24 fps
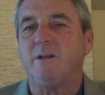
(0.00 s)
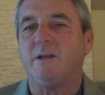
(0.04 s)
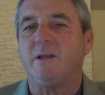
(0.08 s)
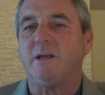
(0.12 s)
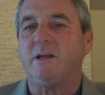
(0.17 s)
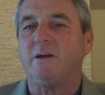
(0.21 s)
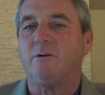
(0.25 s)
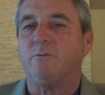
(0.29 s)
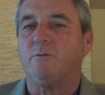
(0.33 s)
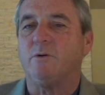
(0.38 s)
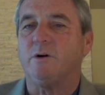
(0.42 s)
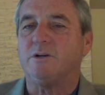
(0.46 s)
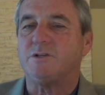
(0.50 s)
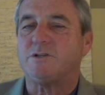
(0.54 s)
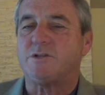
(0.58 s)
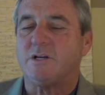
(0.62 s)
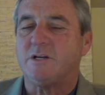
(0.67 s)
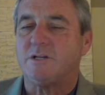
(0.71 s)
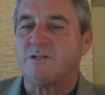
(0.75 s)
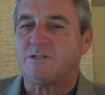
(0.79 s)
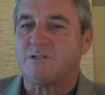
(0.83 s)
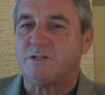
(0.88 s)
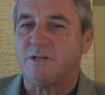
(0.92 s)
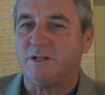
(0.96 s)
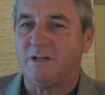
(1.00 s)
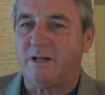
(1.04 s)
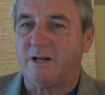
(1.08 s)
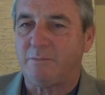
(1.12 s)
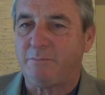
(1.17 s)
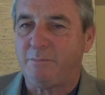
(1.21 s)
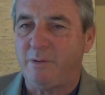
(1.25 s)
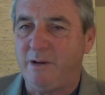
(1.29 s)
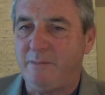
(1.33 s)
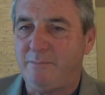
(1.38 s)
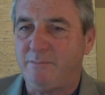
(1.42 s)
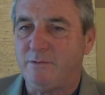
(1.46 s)
It was
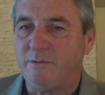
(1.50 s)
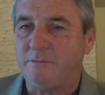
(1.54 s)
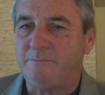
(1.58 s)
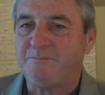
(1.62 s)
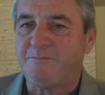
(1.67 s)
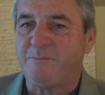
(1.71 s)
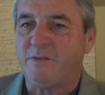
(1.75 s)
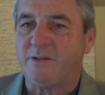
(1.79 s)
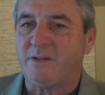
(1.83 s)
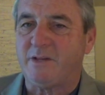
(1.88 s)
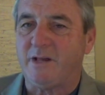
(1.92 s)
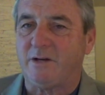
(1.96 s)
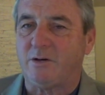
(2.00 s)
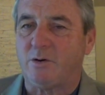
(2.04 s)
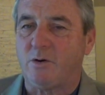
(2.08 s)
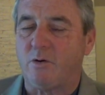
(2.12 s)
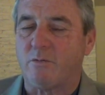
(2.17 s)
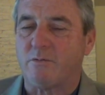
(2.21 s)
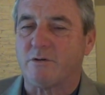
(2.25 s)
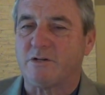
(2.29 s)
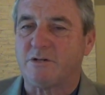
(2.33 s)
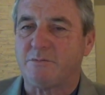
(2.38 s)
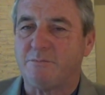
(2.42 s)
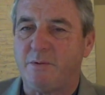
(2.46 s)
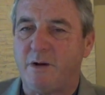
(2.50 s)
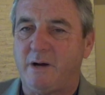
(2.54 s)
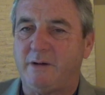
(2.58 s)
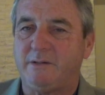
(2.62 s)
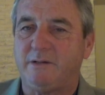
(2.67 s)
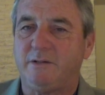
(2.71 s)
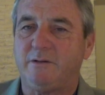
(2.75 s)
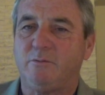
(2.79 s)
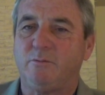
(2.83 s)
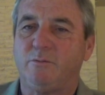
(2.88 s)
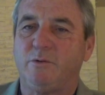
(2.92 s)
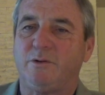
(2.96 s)
select people that
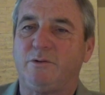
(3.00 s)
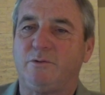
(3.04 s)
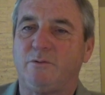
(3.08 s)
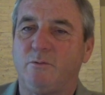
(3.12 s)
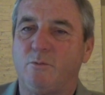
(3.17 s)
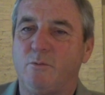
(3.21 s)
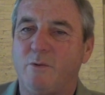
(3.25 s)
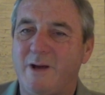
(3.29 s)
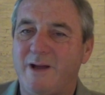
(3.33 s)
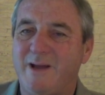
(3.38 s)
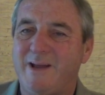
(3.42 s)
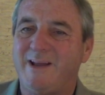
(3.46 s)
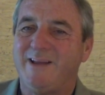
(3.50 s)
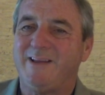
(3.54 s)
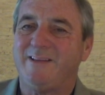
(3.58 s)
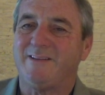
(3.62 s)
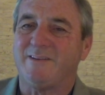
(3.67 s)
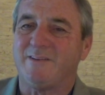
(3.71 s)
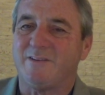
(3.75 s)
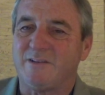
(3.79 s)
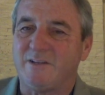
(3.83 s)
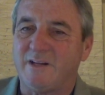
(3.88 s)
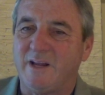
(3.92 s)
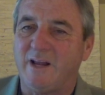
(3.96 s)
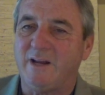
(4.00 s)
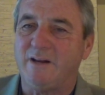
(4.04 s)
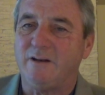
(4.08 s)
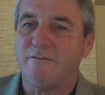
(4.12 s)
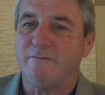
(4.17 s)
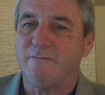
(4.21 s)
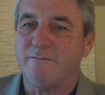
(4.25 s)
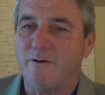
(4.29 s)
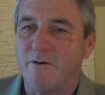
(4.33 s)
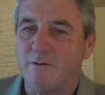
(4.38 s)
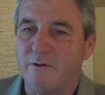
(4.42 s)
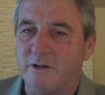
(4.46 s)
corresponded with the way the state
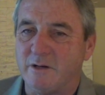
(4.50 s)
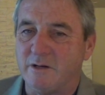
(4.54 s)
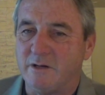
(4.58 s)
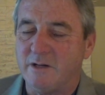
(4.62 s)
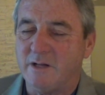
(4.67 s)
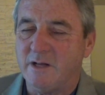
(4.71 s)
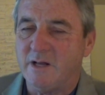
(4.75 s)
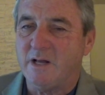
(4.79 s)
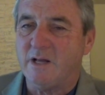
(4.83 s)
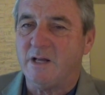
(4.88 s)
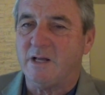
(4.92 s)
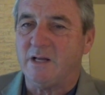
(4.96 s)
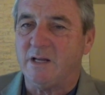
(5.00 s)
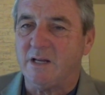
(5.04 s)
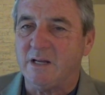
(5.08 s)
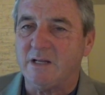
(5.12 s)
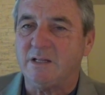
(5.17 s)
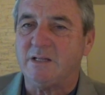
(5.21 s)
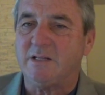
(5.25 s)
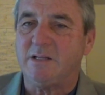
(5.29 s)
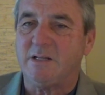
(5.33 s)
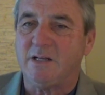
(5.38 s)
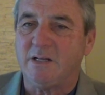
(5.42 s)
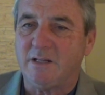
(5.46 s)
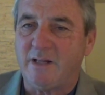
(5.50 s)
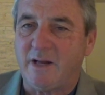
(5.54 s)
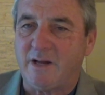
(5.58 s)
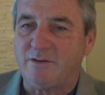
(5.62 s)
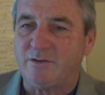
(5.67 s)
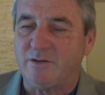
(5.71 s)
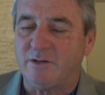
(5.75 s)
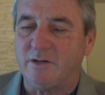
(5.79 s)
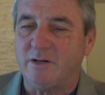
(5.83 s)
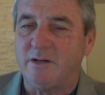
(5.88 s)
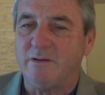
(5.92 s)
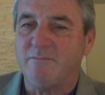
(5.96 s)
voted in the
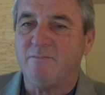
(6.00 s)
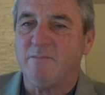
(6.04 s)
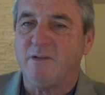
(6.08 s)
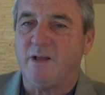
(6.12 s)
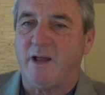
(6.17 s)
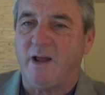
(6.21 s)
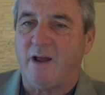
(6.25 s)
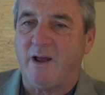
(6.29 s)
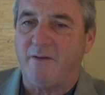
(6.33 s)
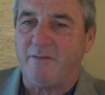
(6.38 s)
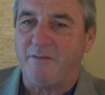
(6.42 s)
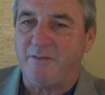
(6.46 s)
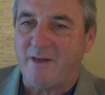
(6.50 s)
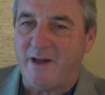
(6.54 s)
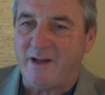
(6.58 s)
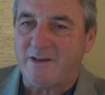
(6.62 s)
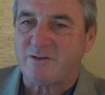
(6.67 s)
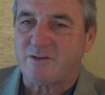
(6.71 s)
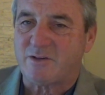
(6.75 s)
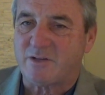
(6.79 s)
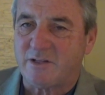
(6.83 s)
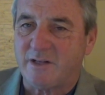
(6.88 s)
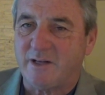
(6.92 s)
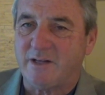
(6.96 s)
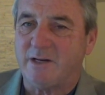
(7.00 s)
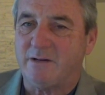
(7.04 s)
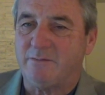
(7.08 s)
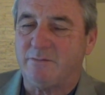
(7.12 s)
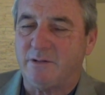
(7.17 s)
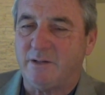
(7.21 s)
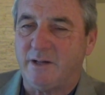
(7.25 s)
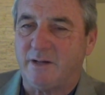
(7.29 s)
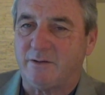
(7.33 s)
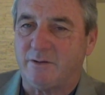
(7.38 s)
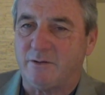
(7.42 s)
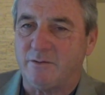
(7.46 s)
election. And that slate of
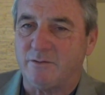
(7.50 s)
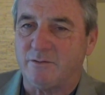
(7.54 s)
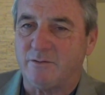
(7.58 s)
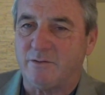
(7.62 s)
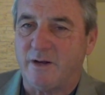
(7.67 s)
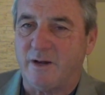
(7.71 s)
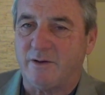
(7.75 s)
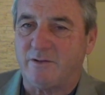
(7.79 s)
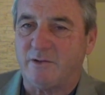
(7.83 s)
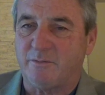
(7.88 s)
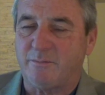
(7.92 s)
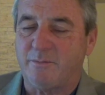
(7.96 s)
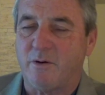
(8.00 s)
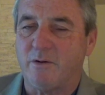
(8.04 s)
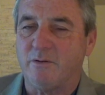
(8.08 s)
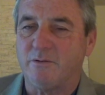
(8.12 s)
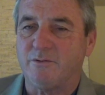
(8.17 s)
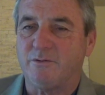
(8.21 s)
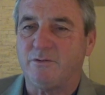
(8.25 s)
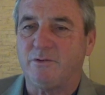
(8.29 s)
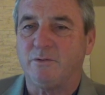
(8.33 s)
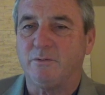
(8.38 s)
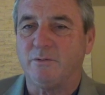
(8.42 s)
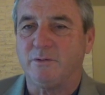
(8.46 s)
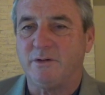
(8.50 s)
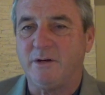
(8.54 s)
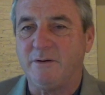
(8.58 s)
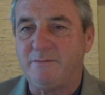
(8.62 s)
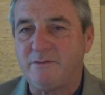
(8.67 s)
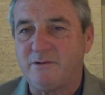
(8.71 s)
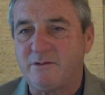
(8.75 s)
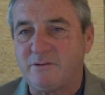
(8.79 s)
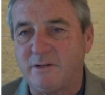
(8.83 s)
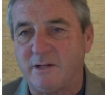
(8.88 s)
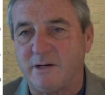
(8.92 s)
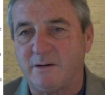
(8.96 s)
electors, as opposed to a
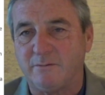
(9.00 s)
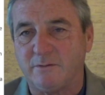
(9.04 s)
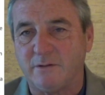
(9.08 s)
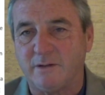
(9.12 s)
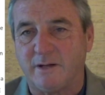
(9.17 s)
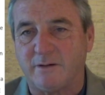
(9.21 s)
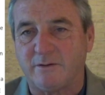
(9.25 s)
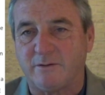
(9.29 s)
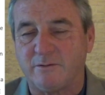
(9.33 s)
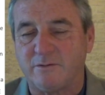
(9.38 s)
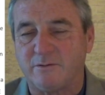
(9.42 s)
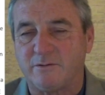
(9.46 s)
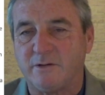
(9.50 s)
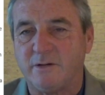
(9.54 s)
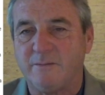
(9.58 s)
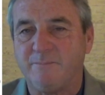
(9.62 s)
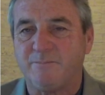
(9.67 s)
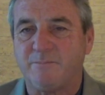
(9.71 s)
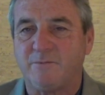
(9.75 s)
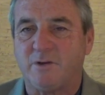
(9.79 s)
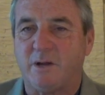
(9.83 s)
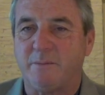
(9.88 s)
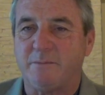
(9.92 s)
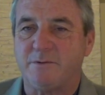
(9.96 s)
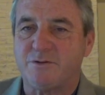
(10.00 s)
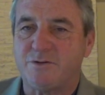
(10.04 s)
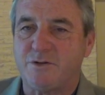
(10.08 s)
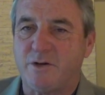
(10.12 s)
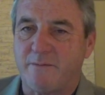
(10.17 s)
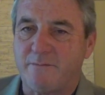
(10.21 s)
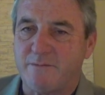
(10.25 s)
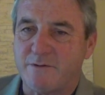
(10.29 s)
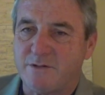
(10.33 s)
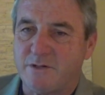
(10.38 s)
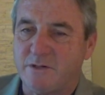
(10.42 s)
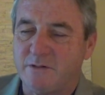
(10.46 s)
different slate of electors, Thomas
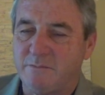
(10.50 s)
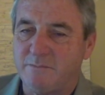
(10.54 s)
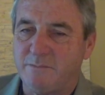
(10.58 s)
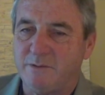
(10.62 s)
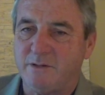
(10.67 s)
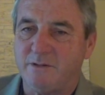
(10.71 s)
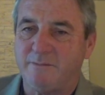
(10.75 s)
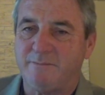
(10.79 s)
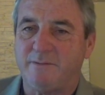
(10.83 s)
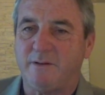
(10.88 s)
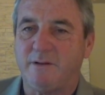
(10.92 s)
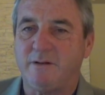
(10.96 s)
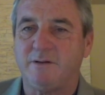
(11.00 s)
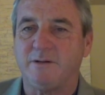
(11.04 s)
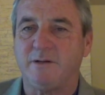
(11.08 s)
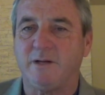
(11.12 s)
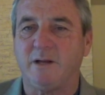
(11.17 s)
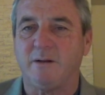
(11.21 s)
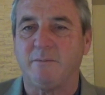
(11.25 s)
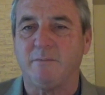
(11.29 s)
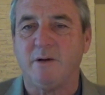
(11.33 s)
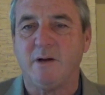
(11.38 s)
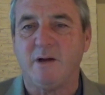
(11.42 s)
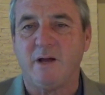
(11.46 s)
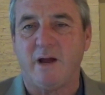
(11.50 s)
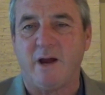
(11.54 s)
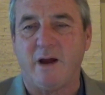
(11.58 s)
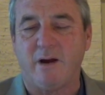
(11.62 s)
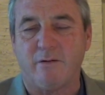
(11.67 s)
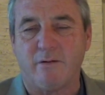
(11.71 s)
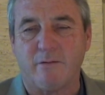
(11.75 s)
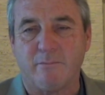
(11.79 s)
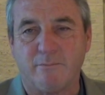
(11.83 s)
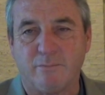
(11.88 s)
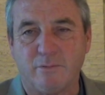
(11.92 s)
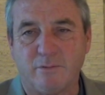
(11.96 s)
Jefferson beat a fellow named
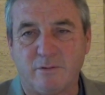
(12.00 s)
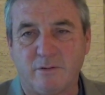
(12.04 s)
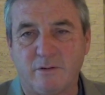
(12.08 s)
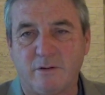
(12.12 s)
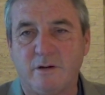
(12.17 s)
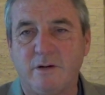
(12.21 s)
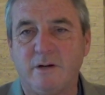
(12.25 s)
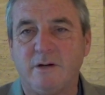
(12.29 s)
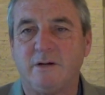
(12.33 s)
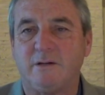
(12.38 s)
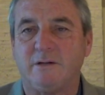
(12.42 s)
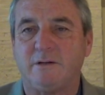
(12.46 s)
Aaron Burr.